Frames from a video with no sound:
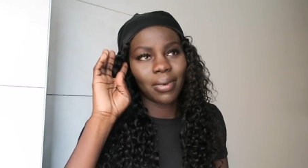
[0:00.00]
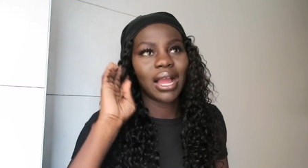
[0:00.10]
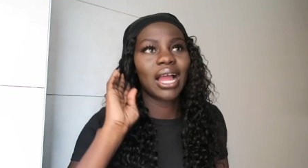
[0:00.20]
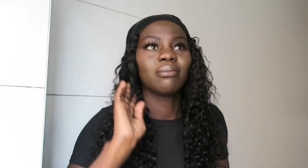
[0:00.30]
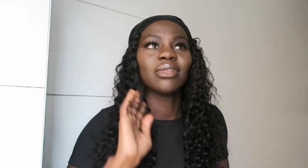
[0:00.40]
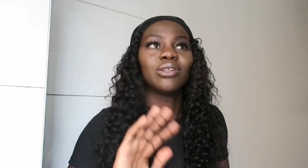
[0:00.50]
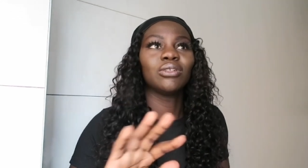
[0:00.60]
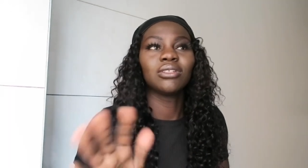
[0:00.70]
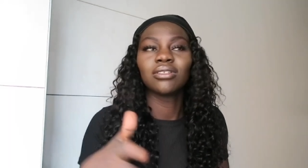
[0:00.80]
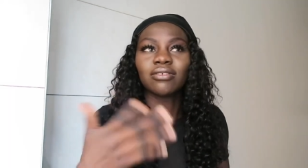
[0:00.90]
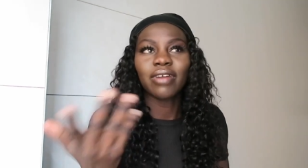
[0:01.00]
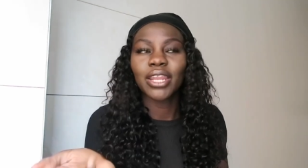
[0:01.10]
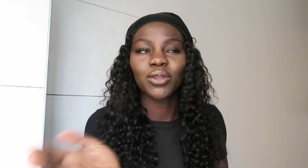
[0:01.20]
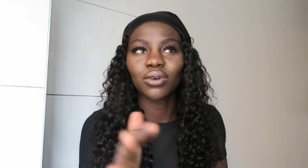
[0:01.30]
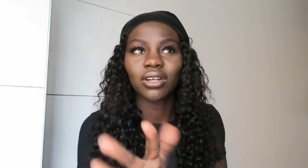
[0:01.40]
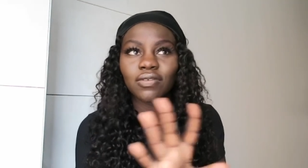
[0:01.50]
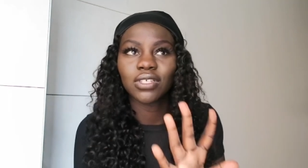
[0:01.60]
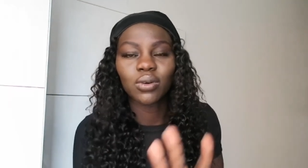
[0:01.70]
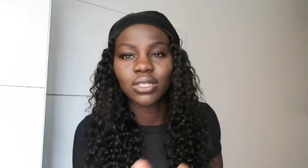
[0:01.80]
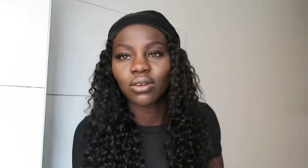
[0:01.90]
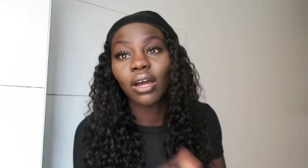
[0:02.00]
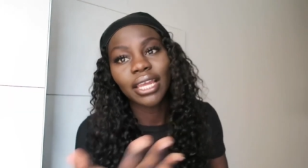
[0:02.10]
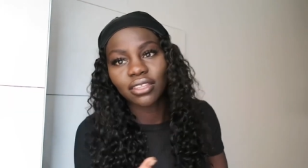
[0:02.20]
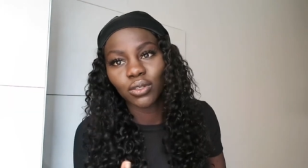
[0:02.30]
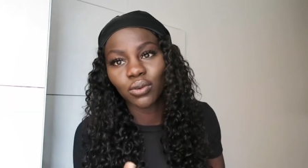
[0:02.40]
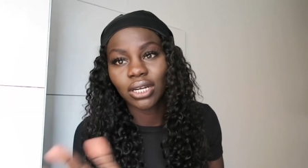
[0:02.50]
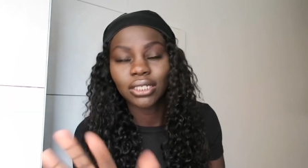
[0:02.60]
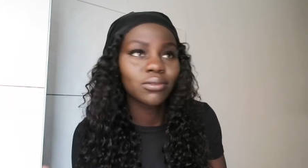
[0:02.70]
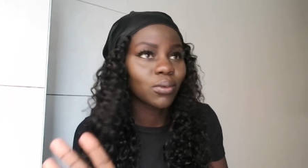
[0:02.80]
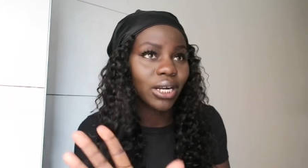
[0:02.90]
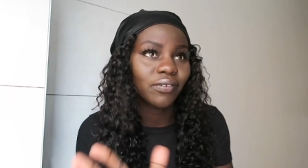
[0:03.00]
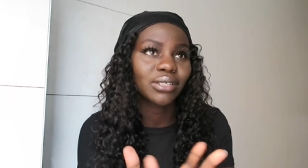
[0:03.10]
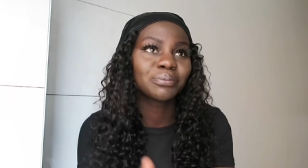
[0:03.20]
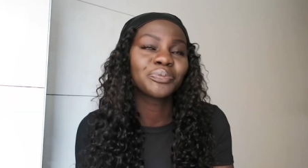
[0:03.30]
I'm the granddaughter of so and so or like the daughter whatever